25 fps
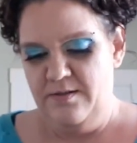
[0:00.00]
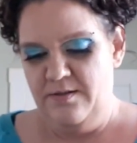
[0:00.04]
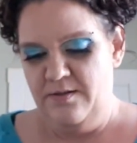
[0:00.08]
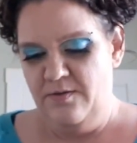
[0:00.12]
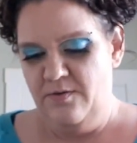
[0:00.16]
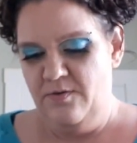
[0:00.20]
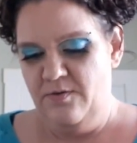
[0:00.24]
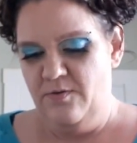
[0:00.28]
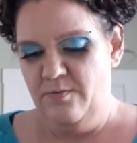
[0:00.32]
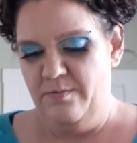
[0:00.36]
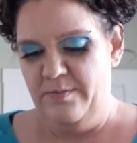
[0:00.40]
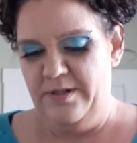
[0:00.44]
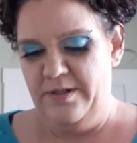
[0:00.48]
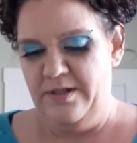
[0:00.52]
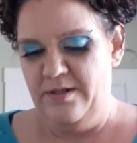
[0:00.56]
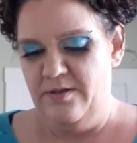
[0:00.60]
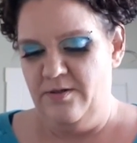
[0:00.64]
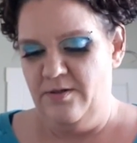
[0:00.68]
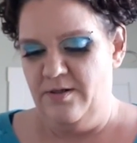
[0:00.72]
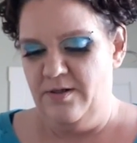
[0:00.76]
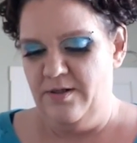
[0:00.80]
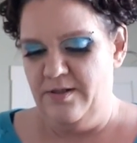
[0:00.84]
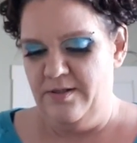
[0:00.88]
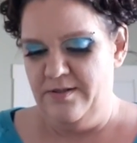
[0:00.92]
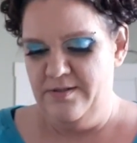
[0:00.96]
Oh my
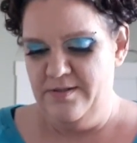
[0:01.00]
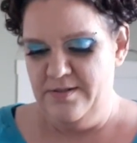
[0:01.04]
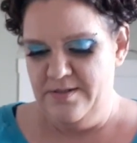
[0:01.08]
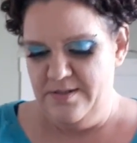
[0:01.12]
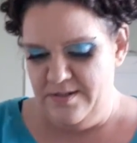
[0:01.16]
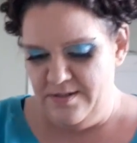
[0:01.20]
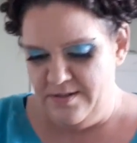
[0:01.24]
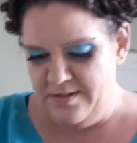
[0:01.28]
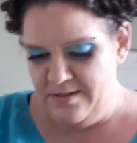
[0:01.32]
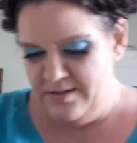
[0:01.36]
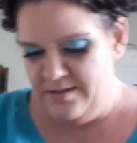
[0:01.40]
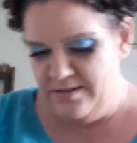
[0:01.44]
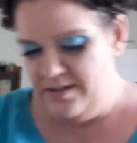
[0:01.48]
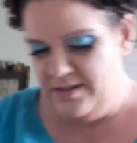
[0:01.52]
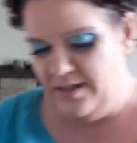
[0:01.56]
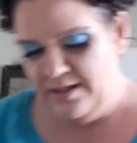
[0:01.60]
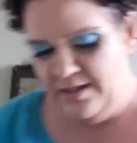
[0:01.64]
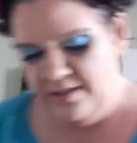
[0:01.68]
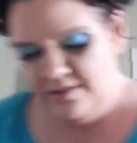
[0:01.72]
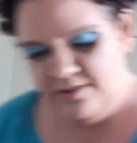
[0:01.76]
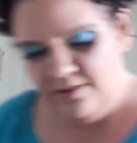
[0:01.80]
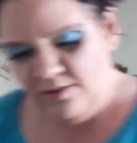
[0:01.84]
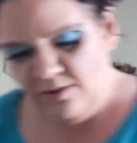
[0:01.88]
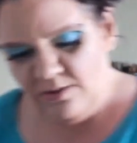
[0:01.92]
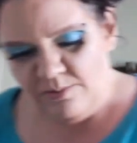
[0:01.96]
god, this is
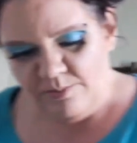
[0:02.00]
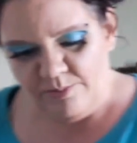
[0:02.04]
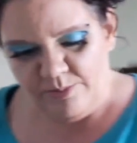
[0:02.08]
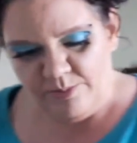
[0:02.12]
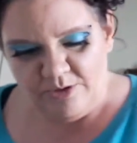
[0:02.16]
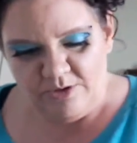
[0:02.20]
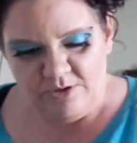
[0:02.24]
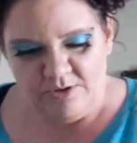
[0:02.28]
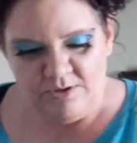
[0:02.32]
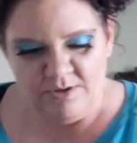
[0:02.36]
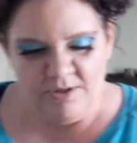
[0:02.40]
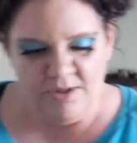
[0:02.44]
terrible.